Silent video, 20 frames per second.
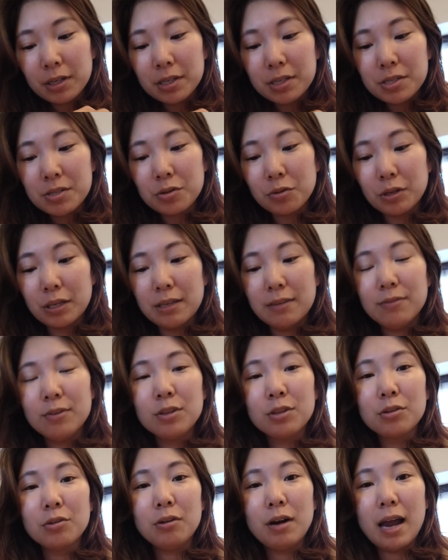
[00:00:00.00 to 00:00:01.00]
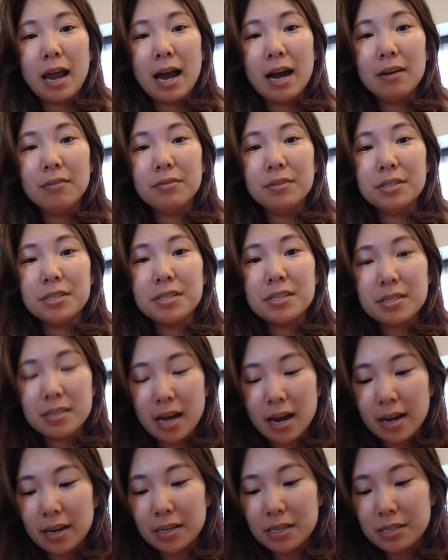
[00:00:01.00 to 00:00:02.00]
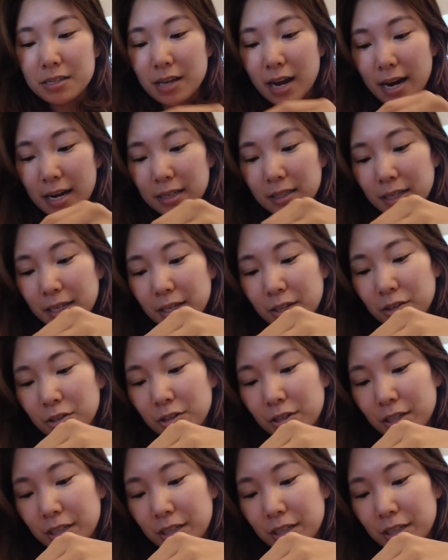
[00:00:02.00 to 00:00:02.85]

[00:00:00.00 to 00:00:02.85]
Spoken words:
So even though I have this size highlighter,